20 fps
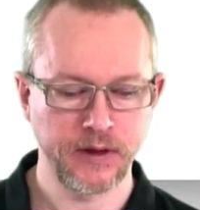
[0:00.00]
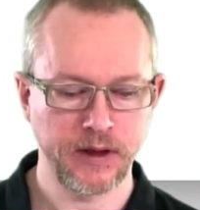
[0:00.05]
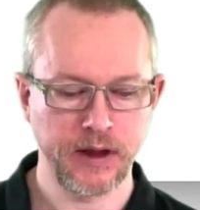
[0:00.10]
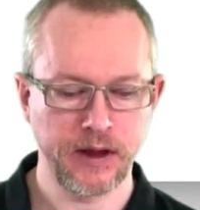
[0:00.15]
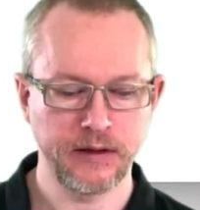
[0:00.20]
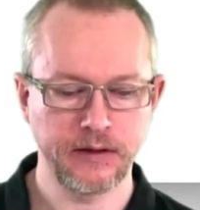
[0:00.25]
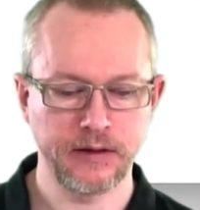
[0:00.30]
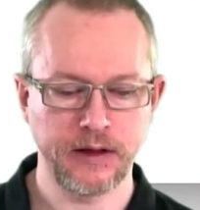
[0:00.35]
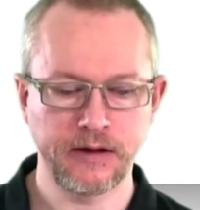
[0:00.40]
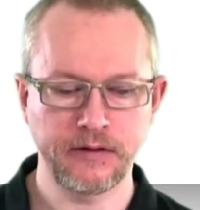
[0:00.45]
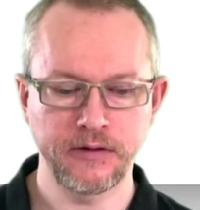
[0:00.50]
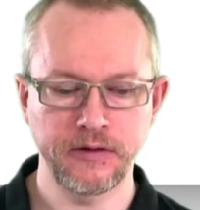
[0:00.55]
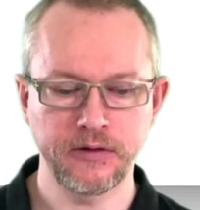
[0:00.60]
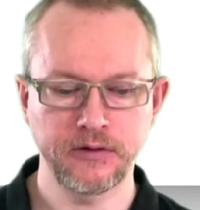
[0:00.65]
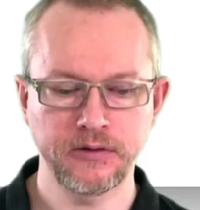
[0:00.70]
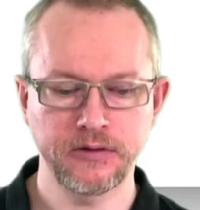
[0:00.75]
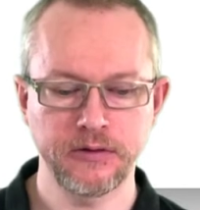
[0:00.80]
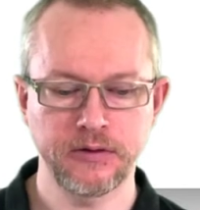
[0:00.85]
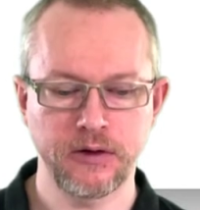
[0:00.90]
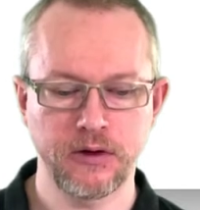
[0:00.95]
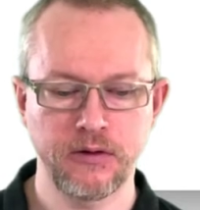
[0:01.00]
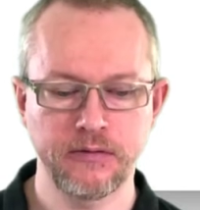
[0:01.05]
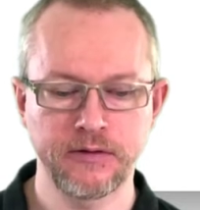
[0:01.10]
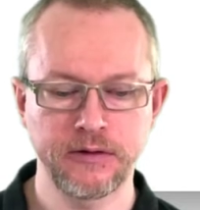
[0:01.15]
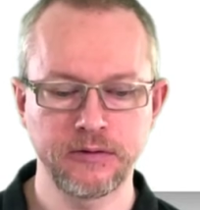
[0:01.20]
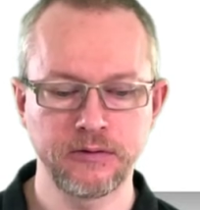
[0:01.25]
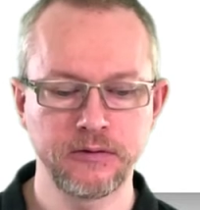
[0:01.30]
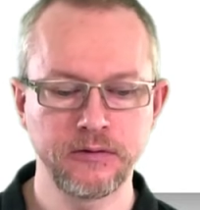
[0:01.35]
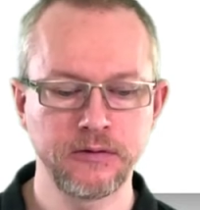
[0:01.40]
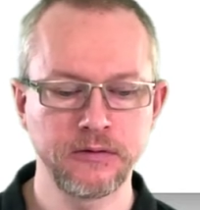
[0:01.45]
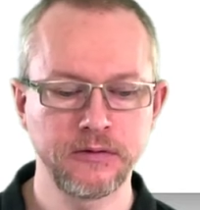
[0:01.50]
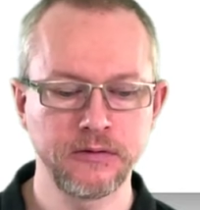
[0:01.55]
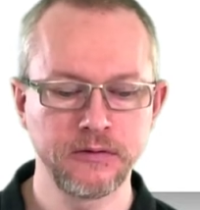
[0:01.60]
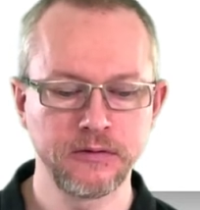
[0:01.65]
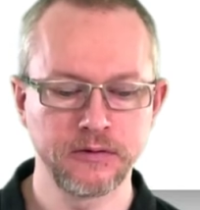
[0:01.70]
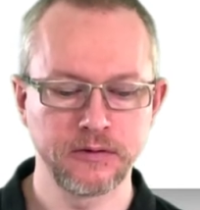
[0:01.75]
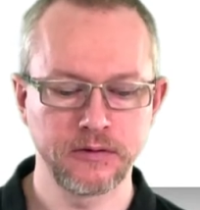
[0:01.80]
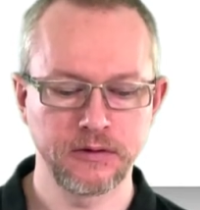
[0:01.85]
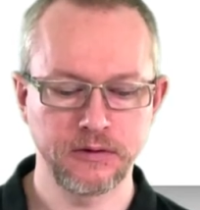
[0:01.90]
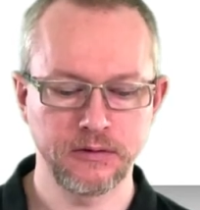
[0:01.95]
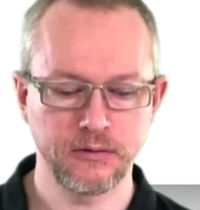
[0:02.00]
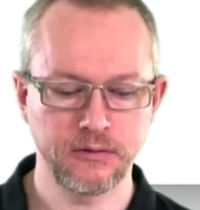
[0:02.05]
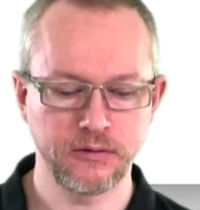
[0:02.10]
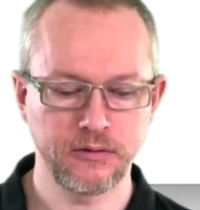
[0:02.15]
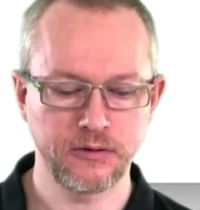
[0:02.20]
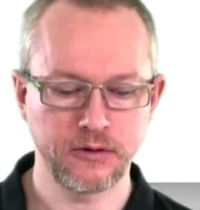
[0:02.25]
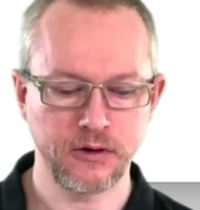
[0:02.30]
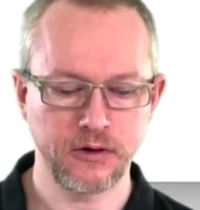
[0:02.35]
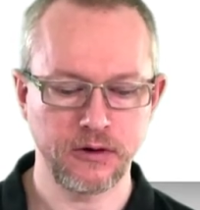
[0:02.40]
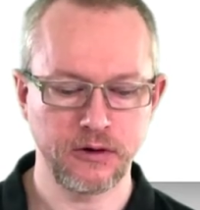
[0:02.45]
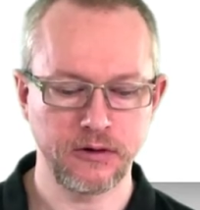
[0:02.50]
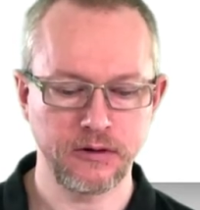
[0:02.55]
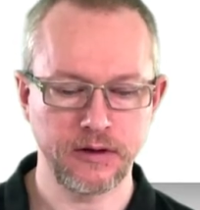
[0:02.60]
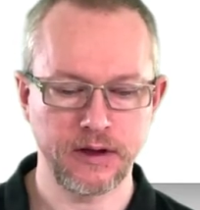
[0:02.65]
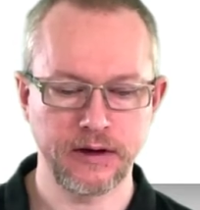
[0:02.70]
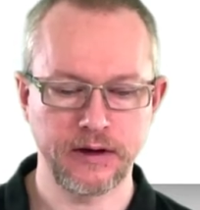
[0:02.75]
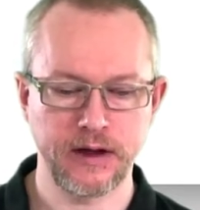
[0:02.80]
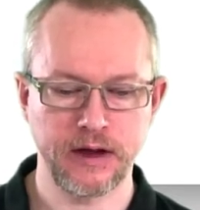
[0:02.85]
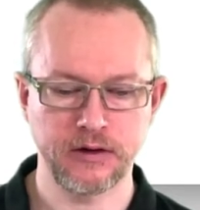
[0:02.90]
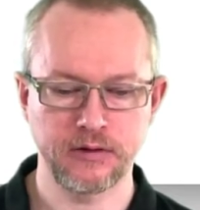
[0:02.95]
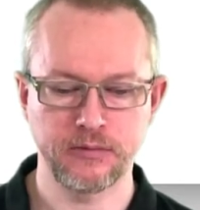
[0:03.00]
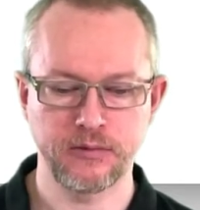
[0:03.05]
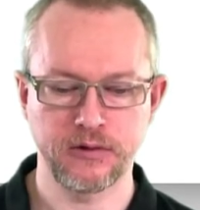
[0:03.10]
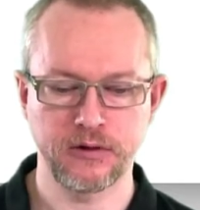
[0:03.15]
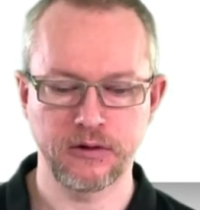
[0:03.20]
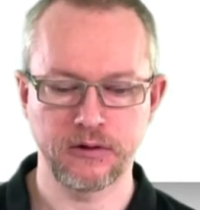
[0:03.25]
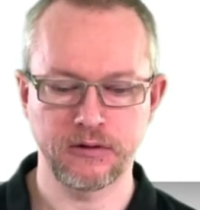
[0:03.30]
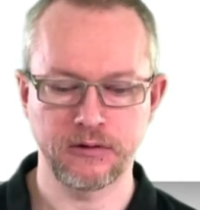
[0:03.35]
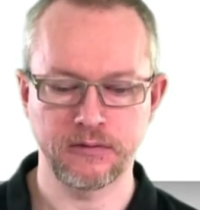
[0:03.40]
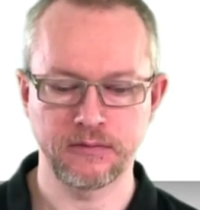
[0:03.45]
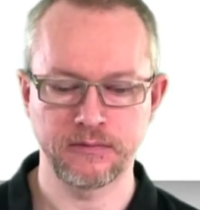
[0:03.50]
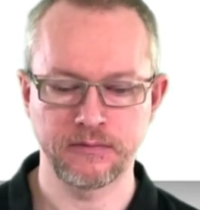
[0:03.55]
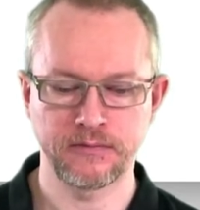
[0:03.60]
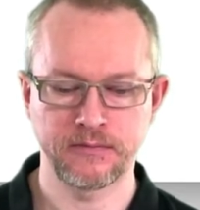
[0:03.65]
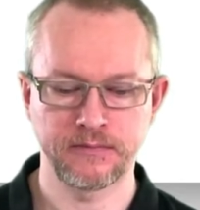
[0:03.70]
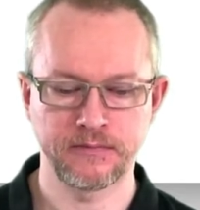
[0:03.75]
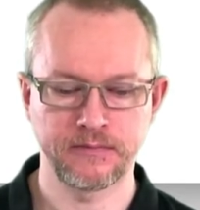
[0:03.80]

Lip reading: and I'll use the oval tool to draw another ball.